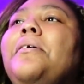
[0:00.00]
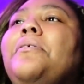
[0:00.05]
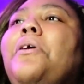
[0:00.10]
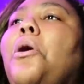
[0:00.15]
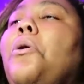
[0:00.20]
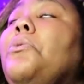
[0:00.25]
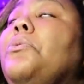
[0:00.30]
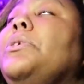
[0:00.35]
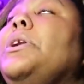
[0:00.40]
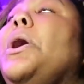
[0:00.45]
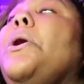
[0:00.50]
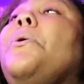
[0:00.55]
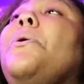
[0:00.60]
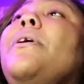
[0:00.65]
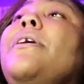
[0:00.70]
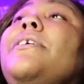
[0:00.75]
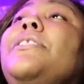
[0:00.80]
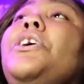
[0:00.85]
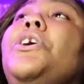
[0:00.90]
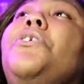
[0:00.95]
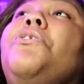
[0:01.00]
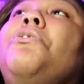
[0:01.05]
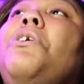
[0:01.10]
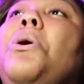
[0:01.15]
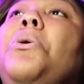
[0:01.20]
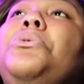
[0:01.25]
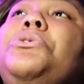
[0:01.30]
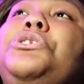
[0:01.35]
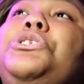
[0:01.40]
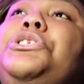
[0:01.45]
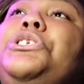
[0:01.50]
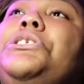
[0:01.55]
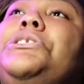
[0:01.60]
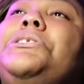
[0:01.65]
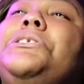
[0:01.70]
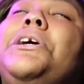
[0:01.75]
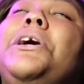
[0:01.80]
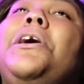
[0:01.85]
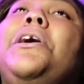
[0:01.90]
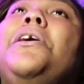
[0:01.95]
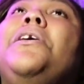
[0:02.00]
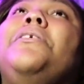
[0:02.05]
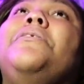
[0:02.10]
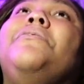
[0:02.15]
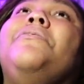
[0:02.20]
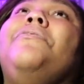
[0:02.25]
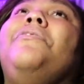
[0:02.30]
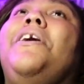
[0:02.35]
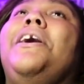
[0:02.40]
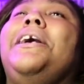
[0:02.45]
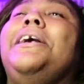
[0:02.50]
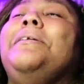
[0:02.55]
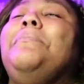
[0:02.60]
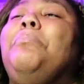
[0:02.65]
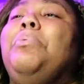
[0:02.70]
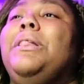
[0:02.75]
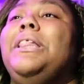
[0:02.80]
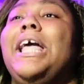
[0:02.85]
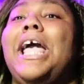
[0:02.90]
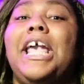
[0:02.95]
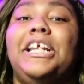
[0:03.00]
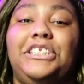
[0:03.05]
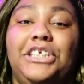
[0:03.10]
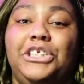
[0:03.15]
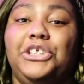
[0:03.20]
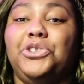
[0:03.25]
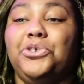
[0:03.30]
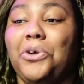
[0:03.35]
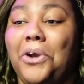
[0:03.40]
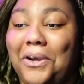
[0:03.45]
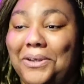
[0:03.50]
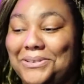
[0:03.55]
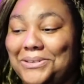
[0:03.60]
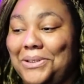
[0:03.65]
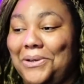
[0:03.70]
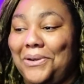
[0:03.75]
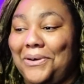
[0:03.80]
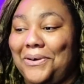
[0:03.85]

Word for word: oh no, the crows just fucking planted drugs on